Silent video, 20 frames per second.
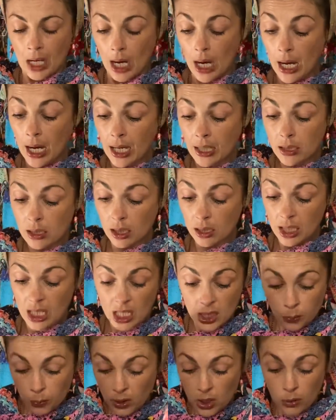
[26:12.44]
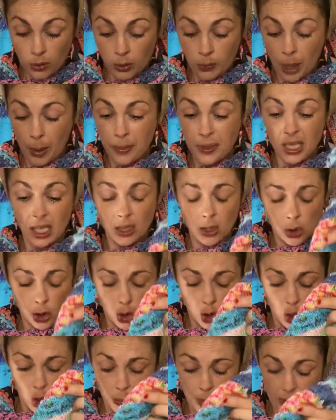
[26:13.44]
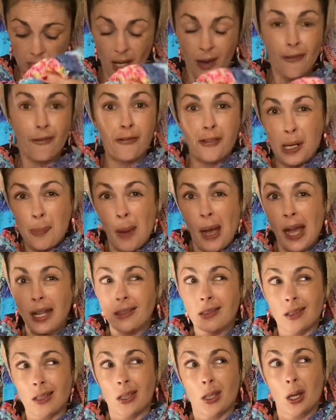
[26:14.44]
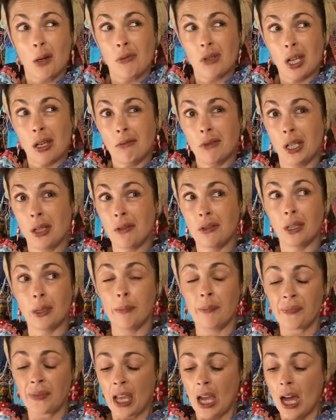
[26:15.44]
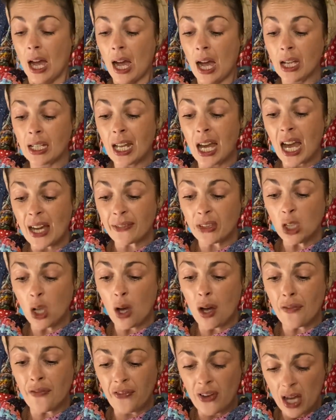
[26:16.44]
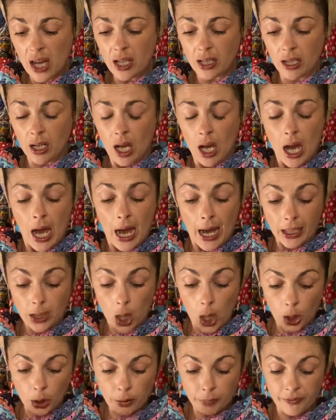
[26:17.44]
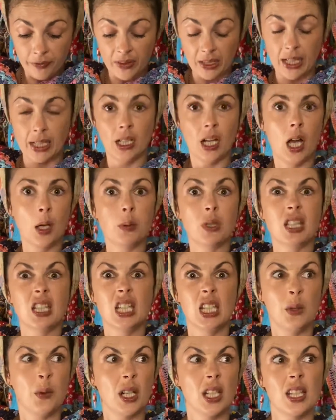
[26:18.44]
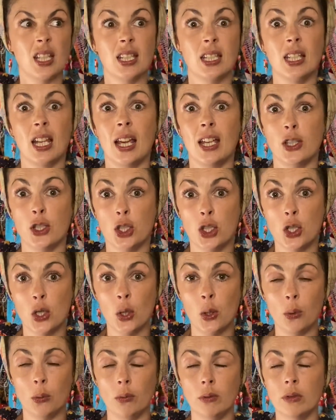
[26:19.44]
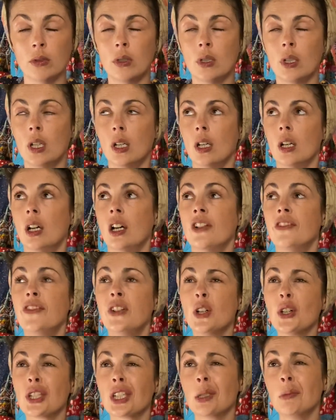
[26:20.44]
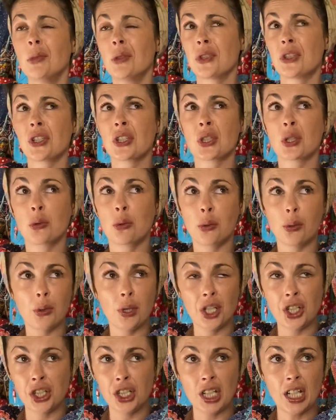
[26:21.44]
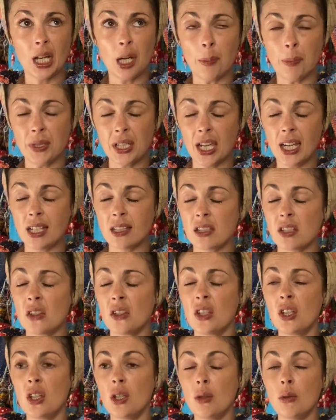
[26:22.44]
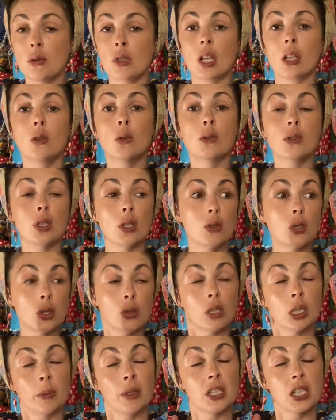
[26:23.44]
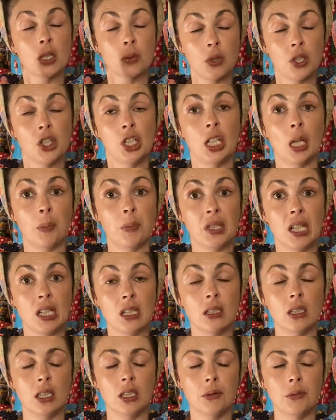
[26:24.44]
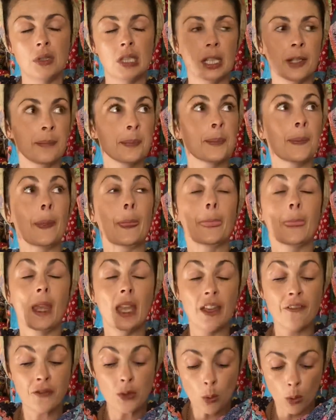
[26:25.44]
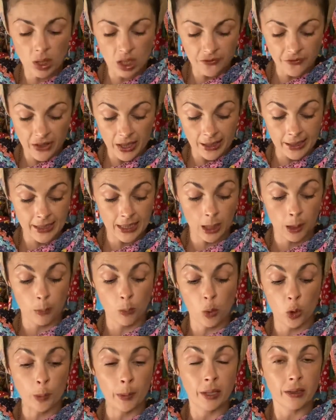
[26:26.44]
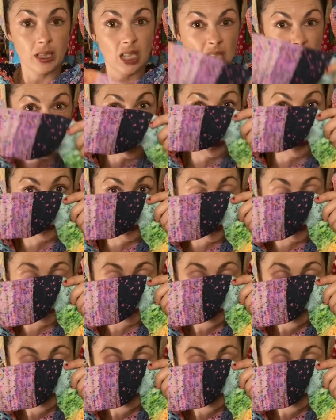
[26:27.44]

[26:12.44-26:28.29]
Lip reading: And these ones are on the website, the tubes, free patterns. Go and download them and have a lot of fun. And hopefully I will see you under the stairs soon for some more squishy updates and news. And also, talking about the squishy update news, if you want to find out more about these colours,